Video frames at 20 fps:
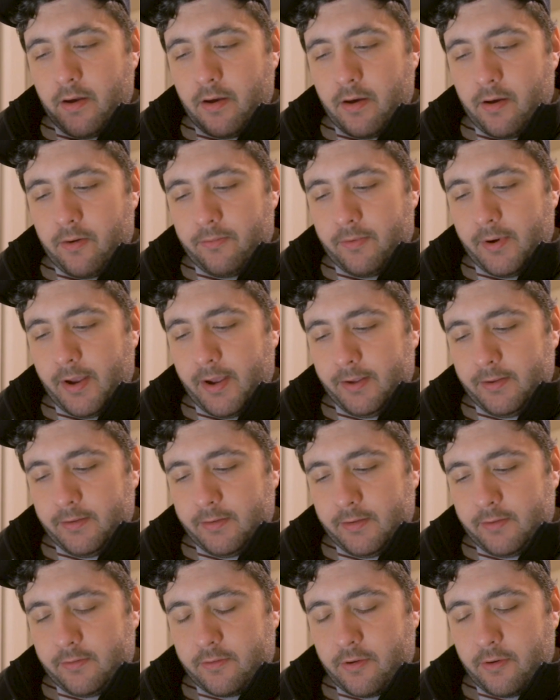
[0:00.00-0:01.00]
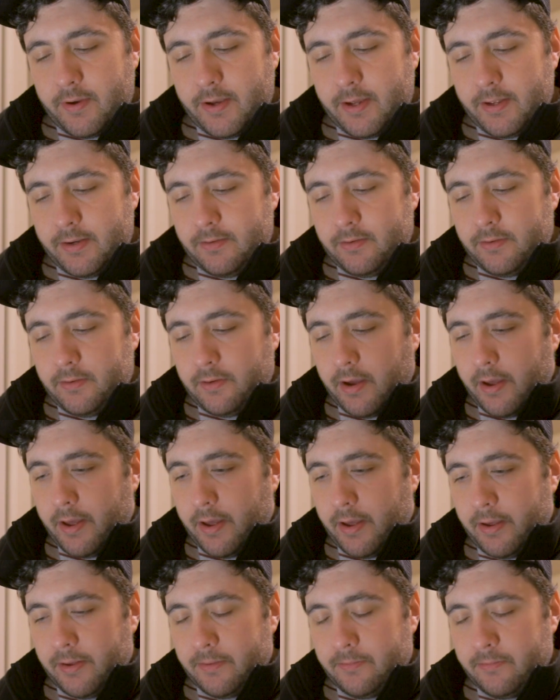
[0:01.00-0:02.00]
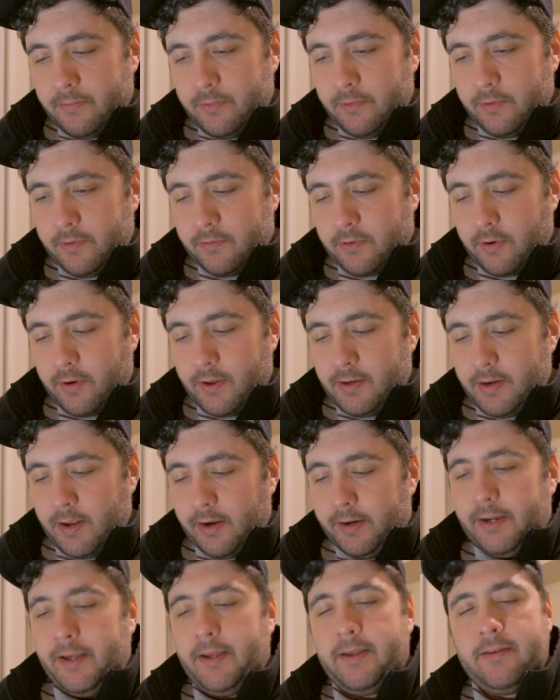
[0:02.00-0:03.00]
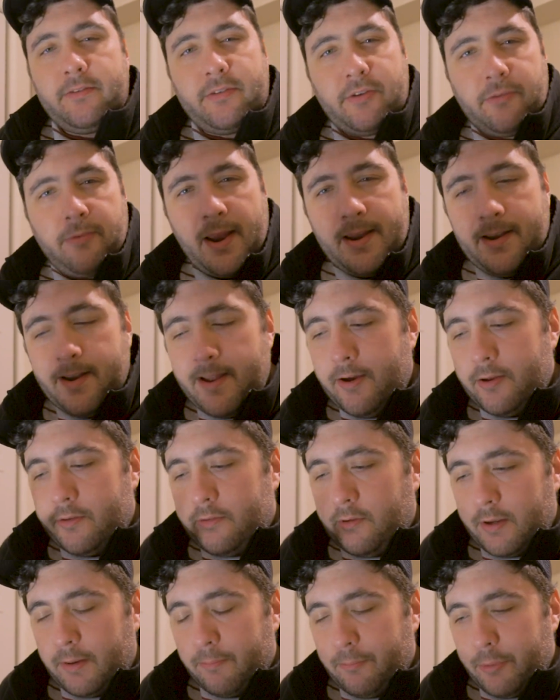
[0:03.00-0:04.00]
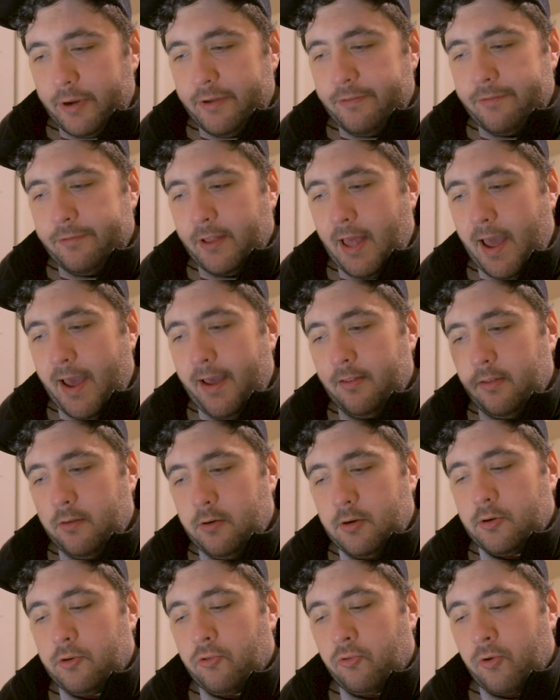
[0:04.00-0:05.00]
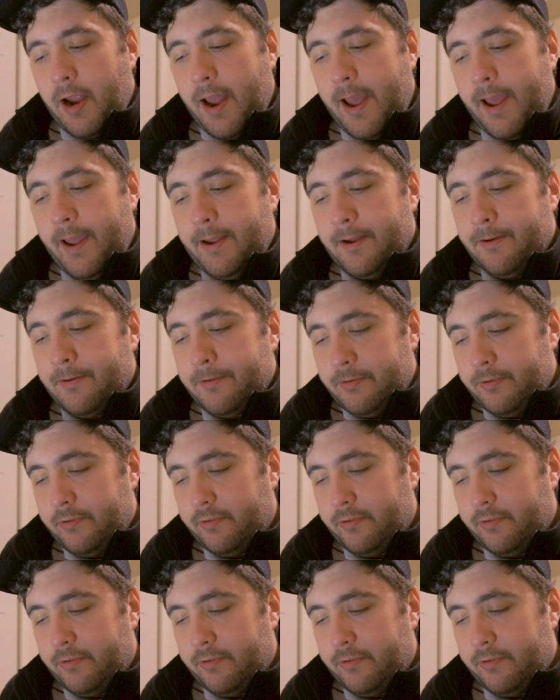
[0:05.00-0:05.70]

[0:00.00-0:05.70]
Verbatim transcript: All right, let's go ahead and uh, let's go ahead and edit it. So right now it's looking pretty flat, a little gray.